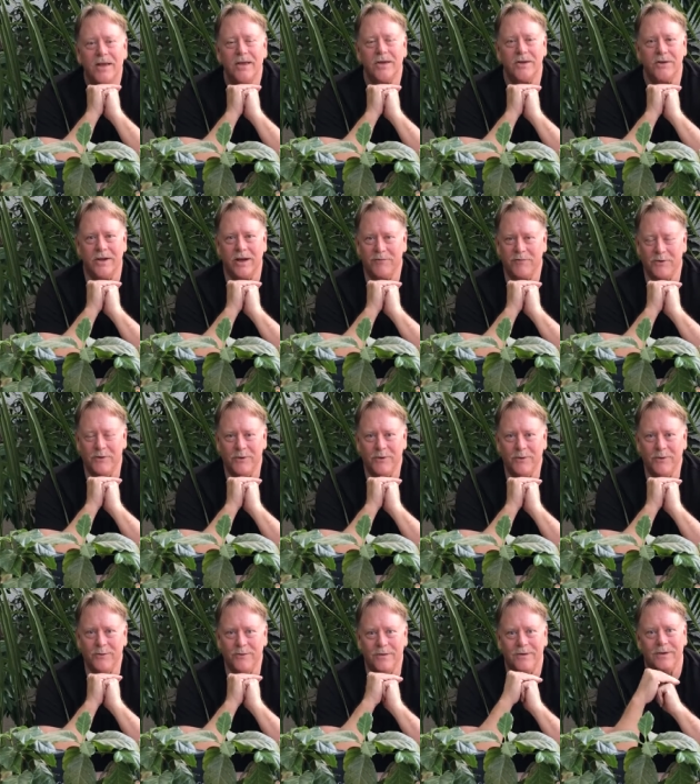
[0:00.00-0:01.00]
Good
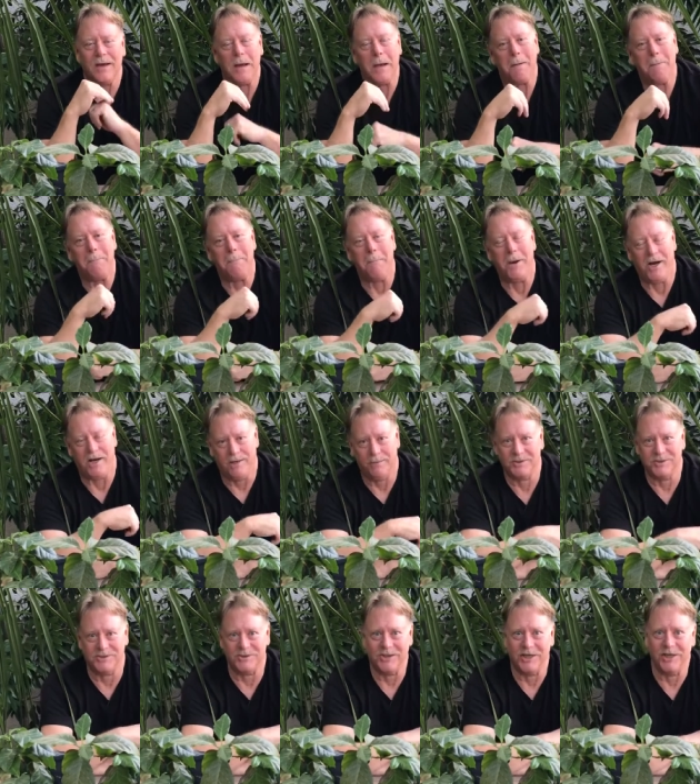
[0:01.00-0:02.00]
afternoon. My name
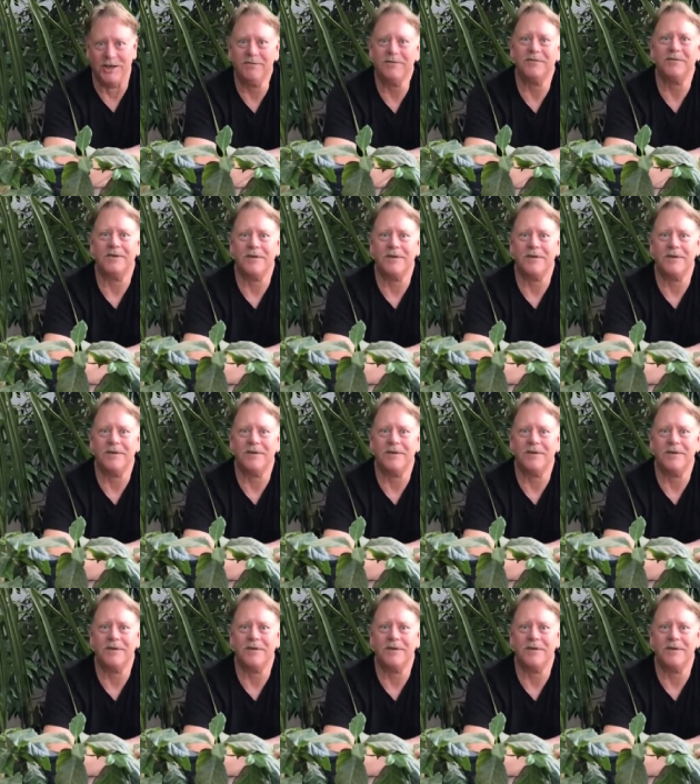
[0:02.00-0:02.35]
is Jeff,